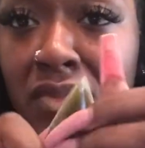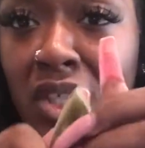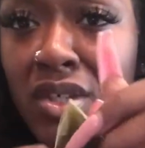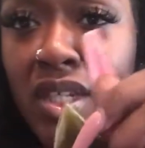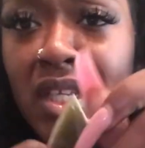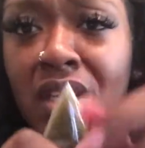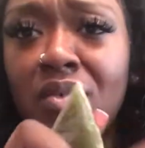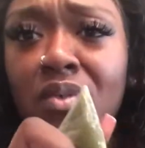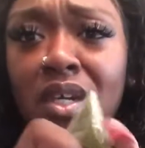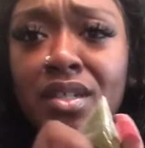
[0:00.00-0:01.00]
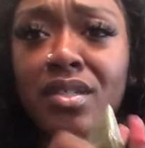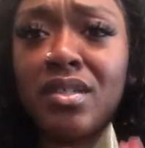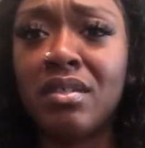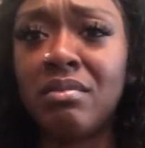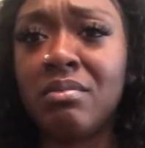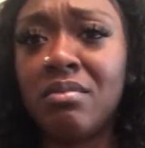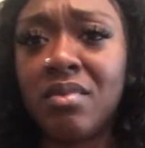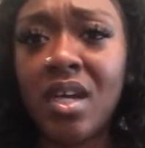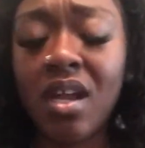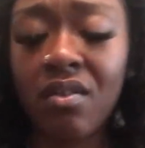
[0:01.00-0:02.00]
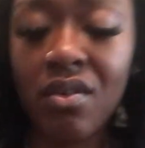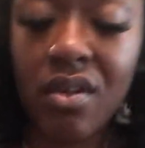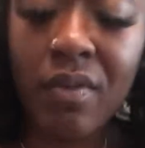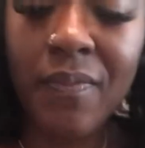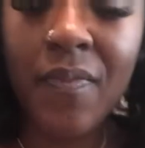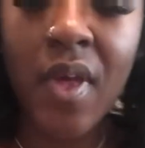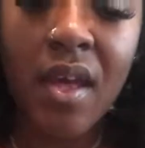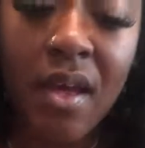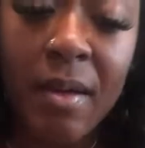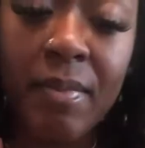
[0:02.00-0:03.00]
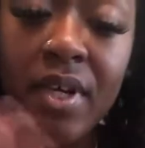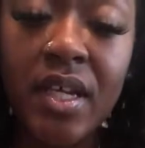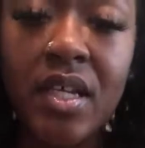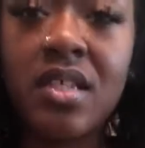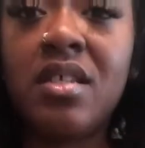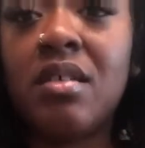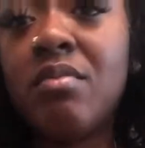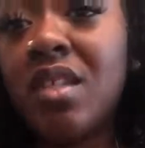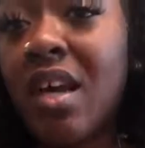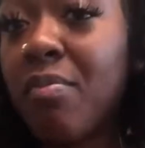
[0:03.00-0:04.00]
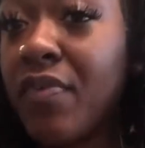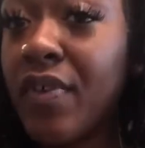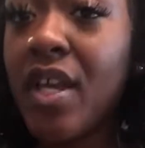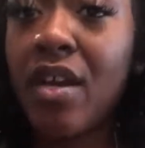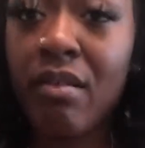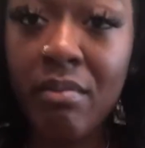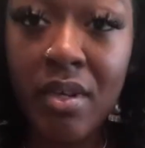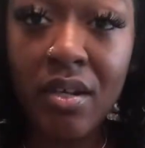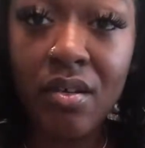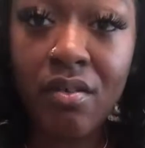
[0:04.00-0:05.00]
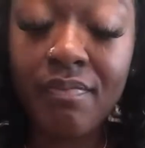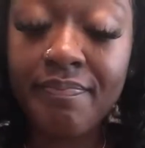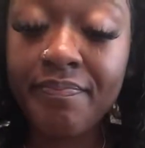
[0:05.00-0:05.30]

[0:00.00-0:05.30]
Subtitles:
dirty lake water or something. I don't know, but it's some type of caramel,